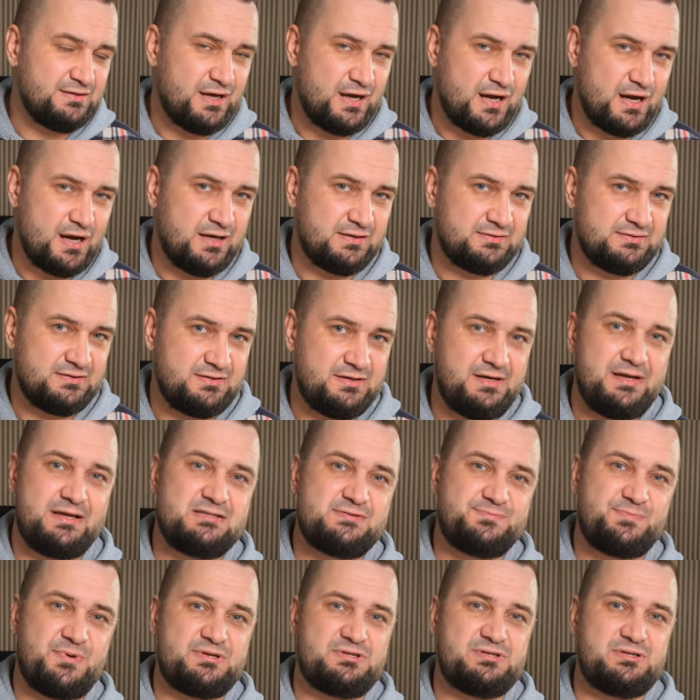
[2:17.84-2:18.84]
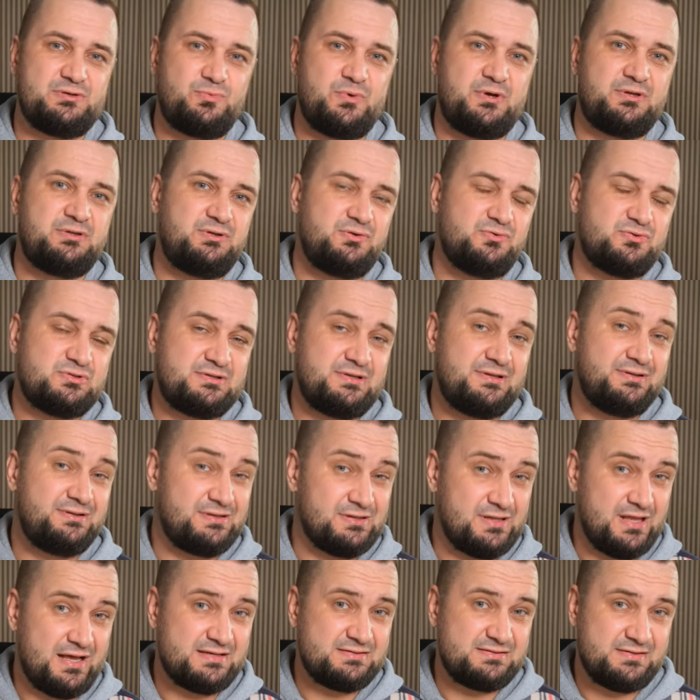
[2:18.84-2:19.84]
hotter, especially when used in
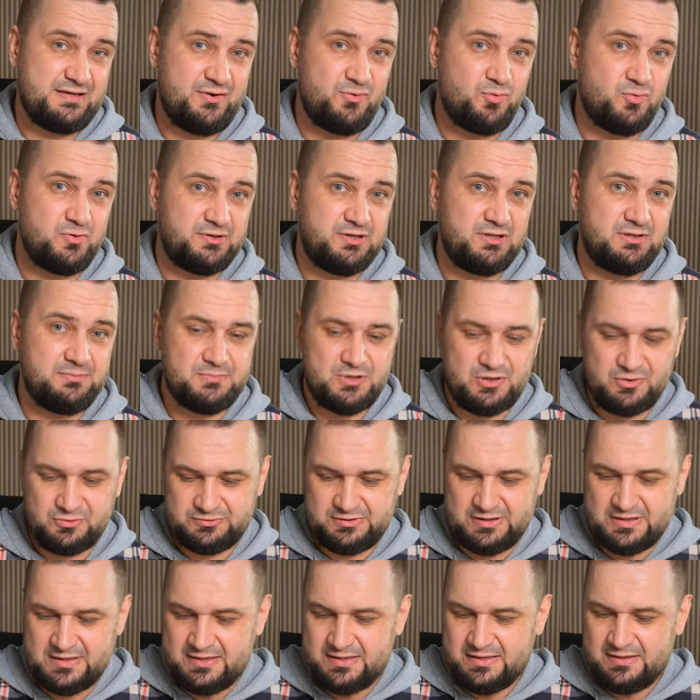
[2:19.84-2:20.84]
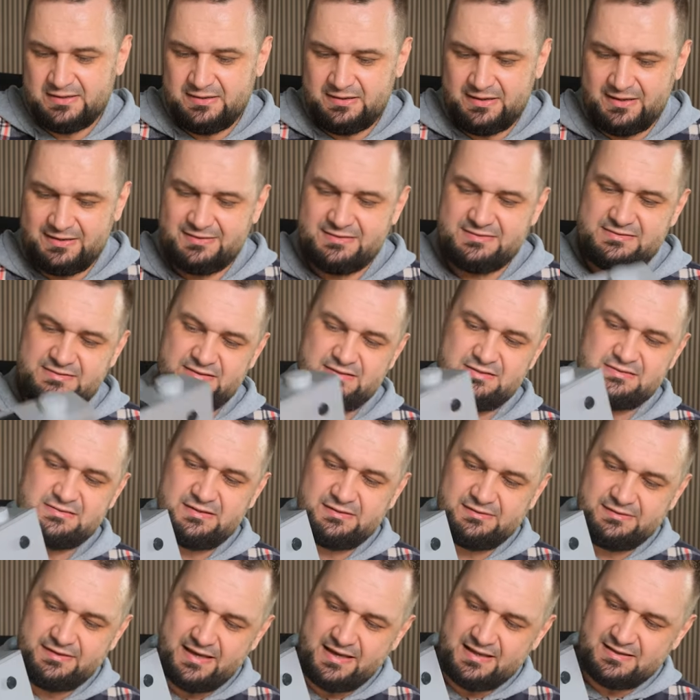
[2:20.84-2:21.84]
Class A working mode. And since
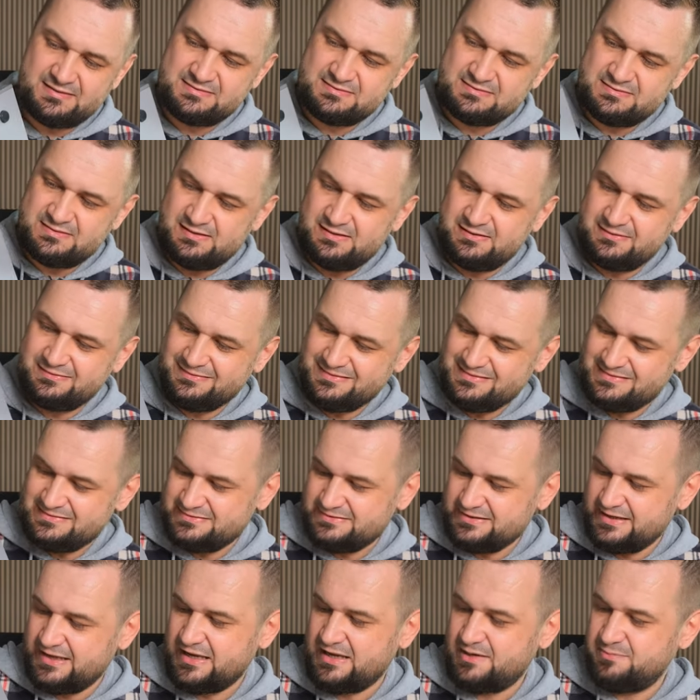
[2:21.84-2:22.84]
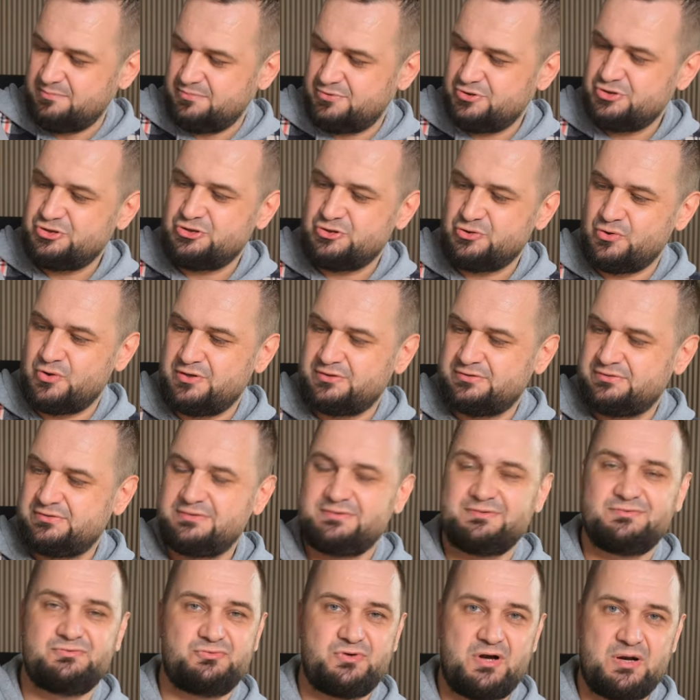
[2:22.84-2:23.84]
it gets uh, the same short
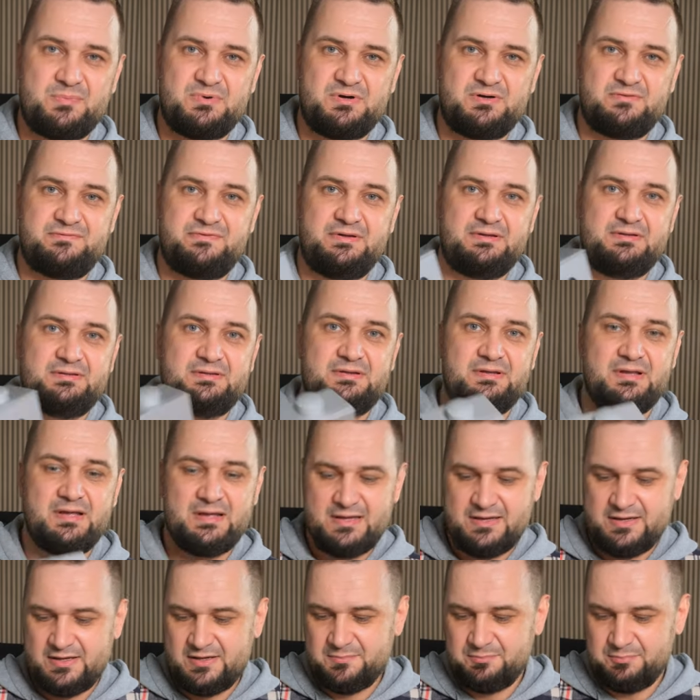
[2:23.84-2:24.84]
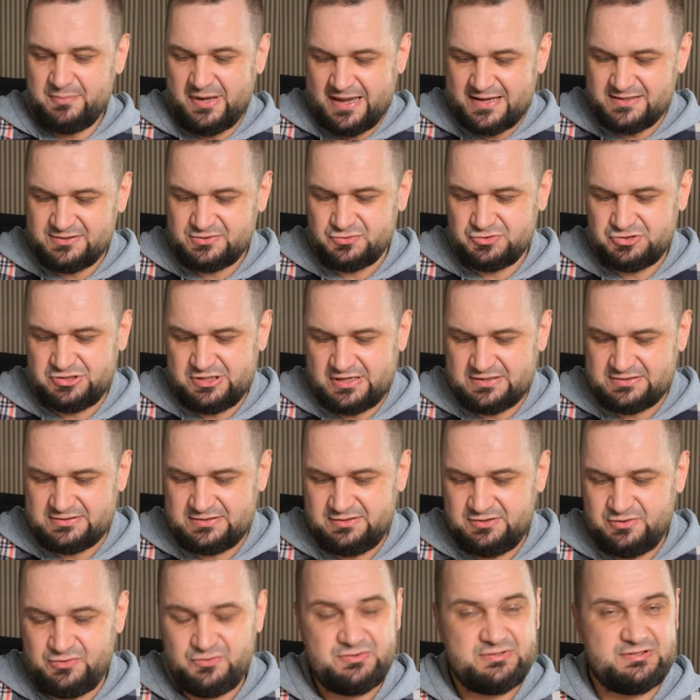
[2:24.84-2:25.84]
rubber fit, may I suggest
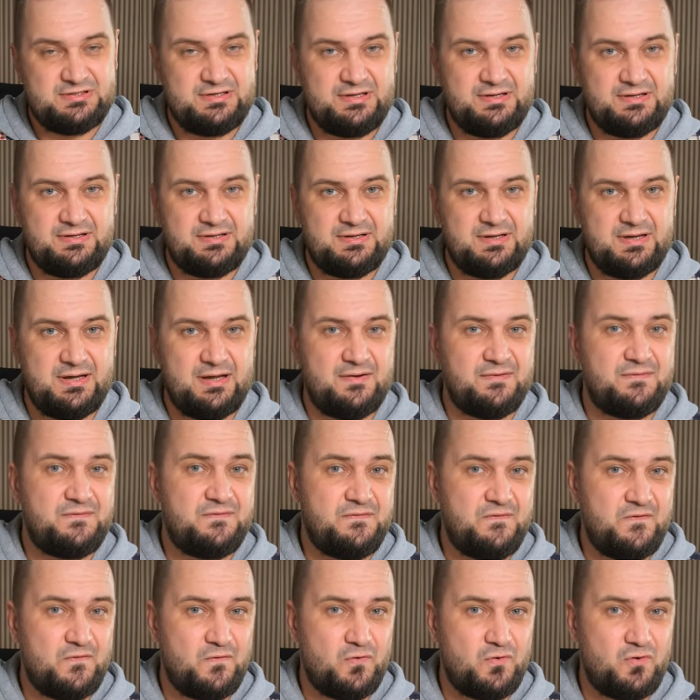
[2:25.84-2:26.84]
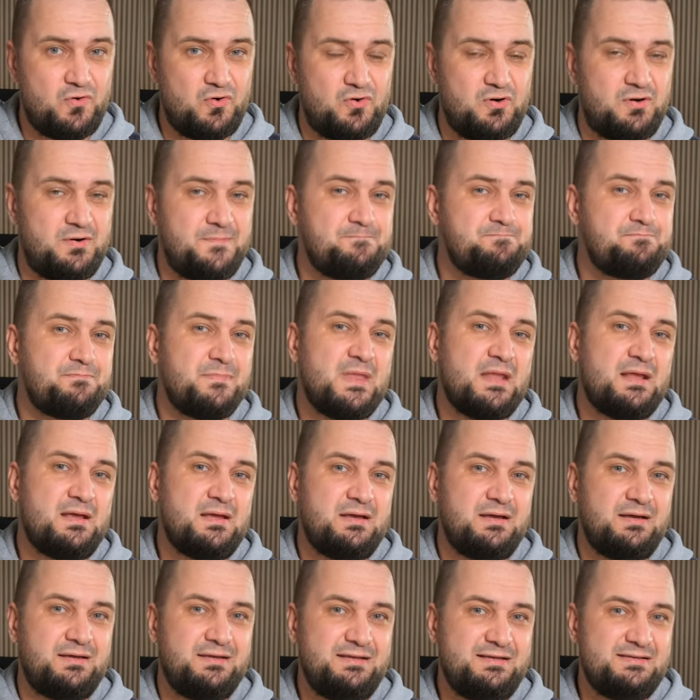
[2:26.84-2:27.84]
using a uh, four
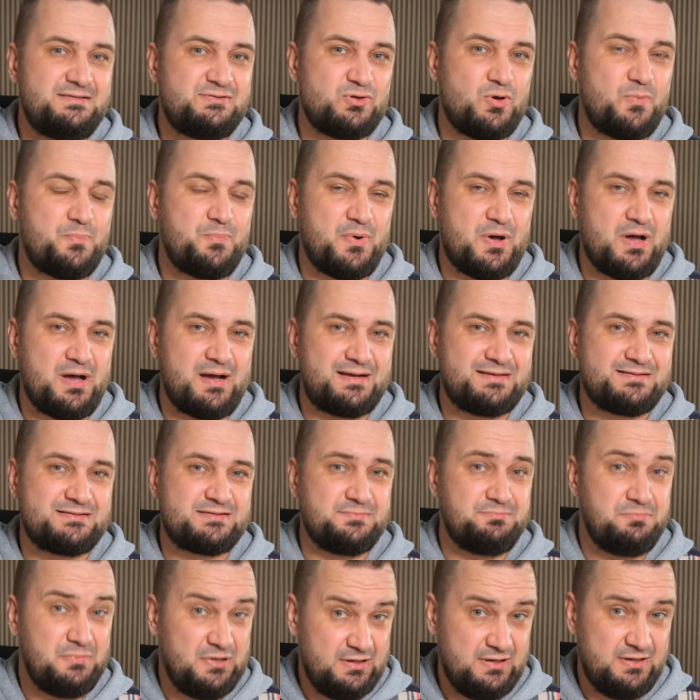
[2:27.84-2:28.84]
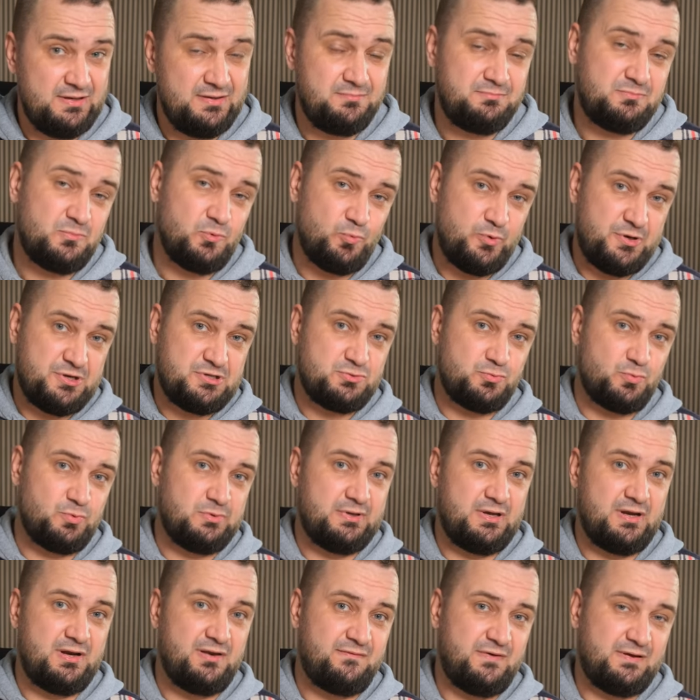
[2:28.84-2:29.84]
Isopax Mini, which will
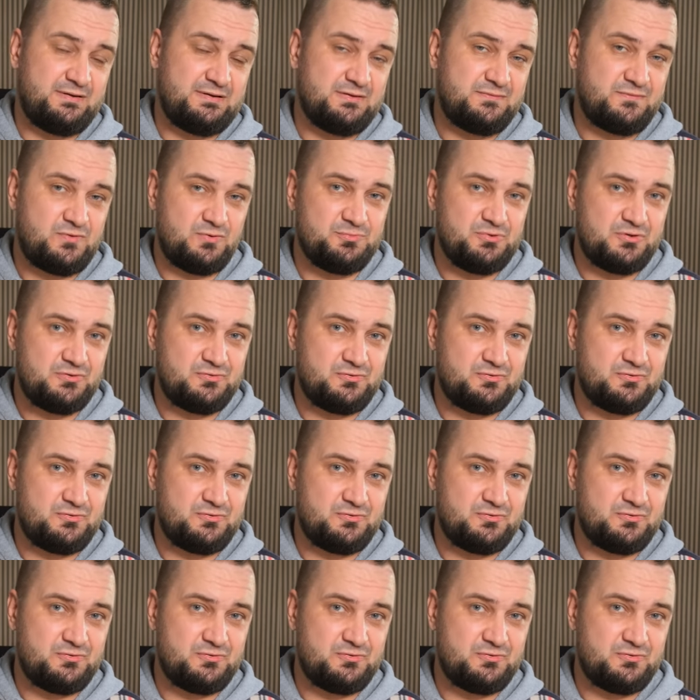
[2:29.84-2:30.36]
elevate it from the